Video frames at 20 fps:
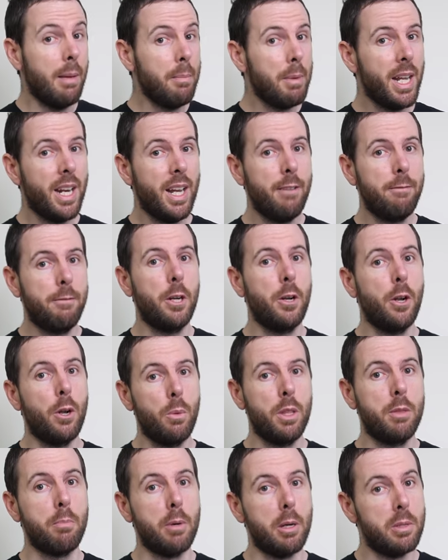I'm gonna have to go
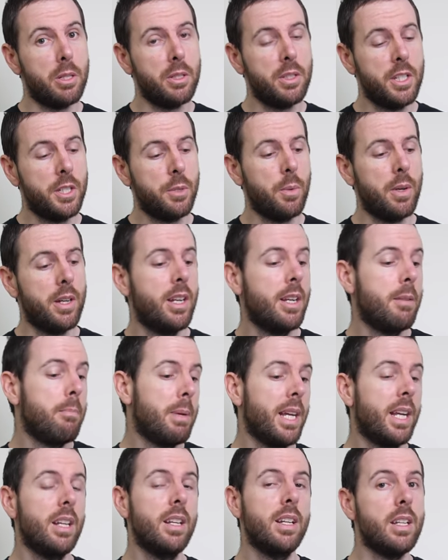with Bob on this one and
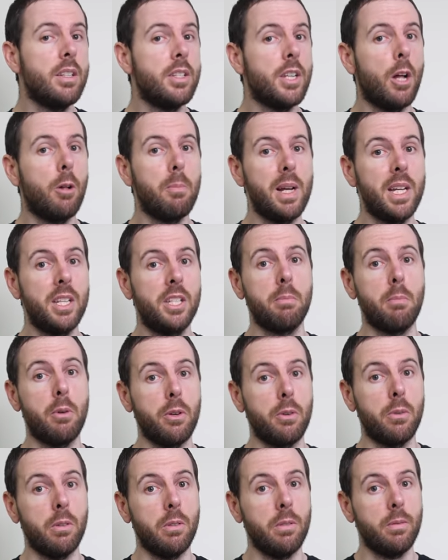pick an Intel based
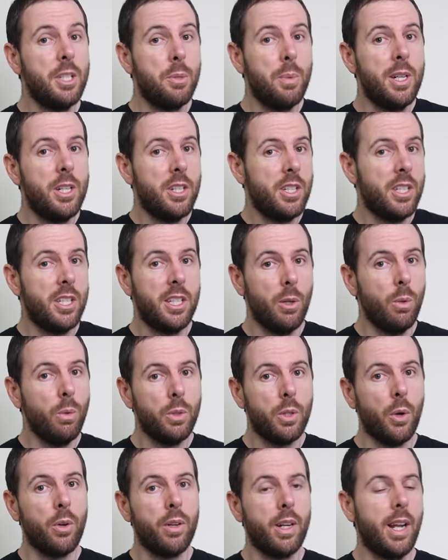model, as we just still
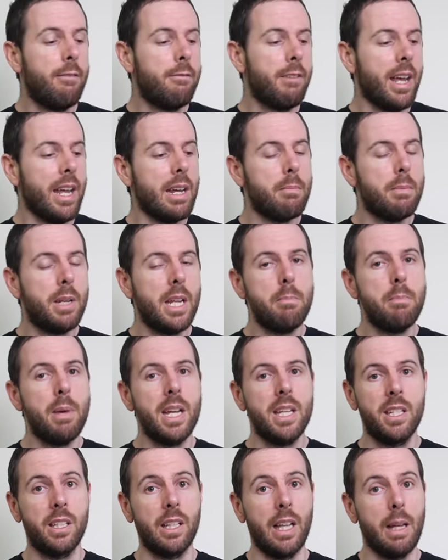don't have AMD
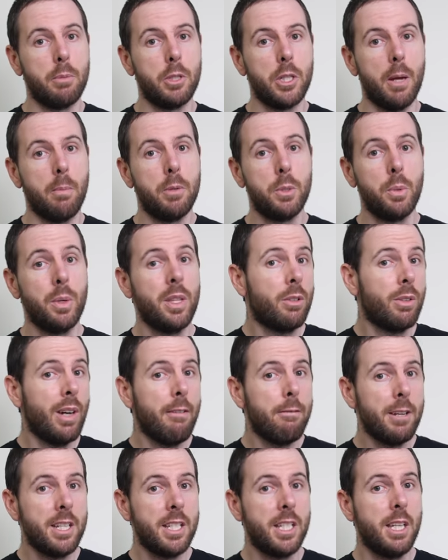based laptops with
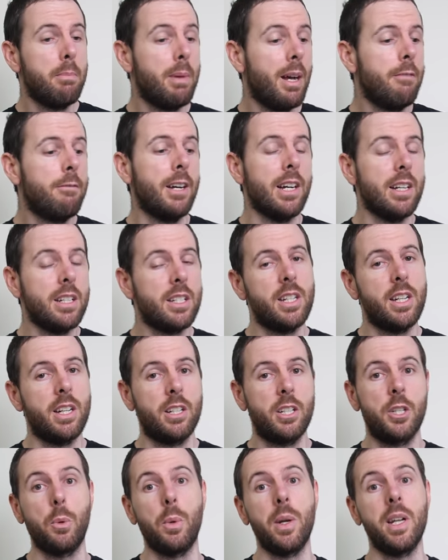graphics above
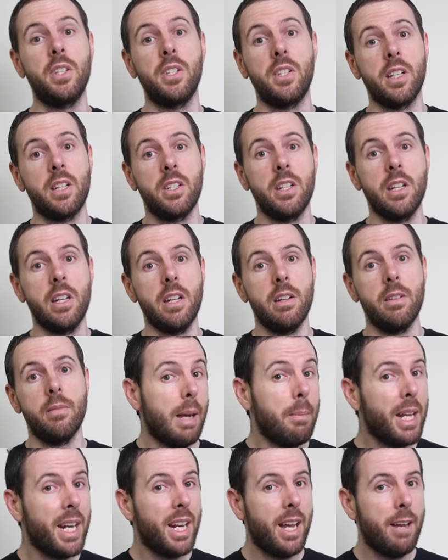RTX 2060.
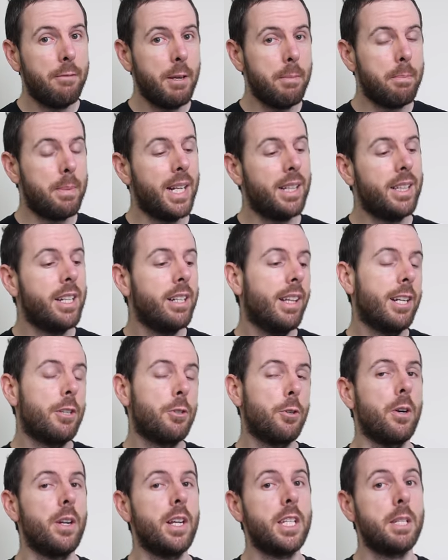I'm gonna have to pick the
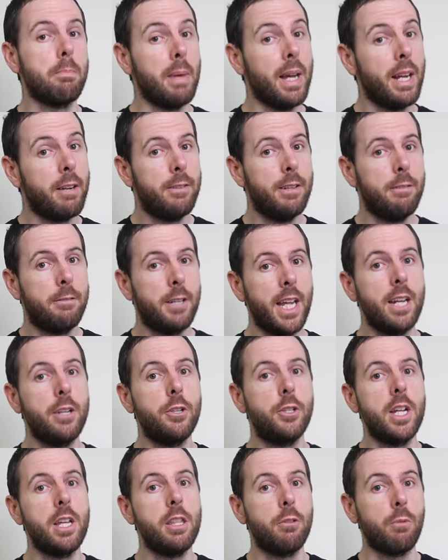Eluktronics Mech
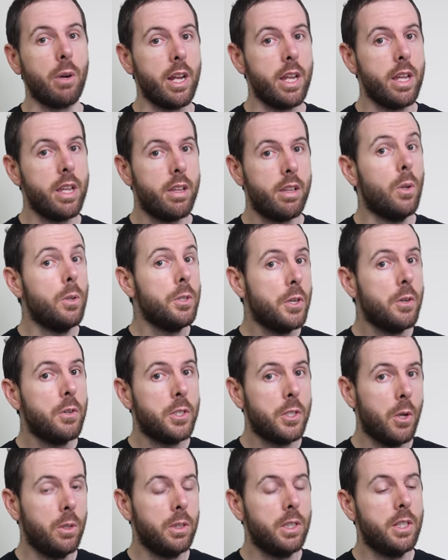15 G3, also
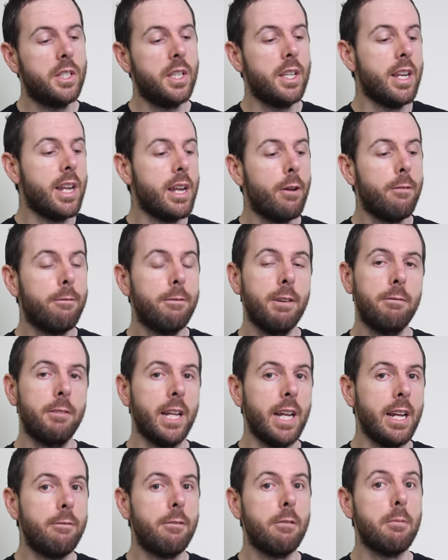sold as the Neo
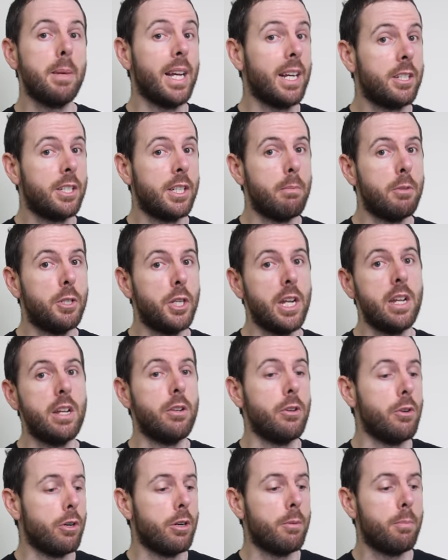15 from XMG
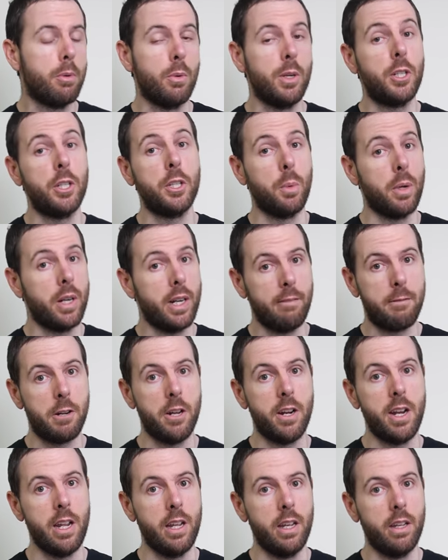in Europe, which is what I've
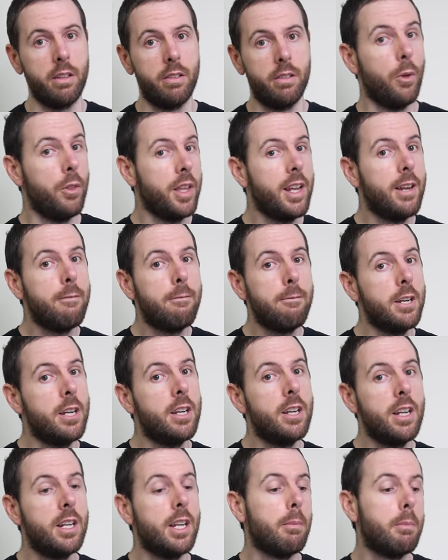got here, or the
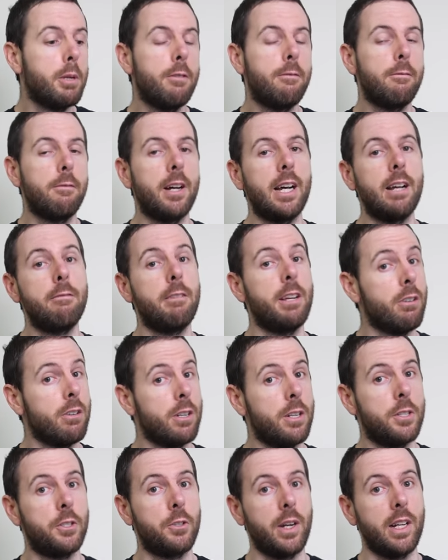Infinity W5 here
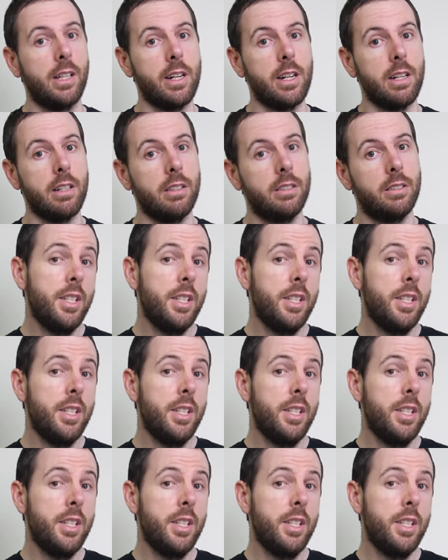in Australia.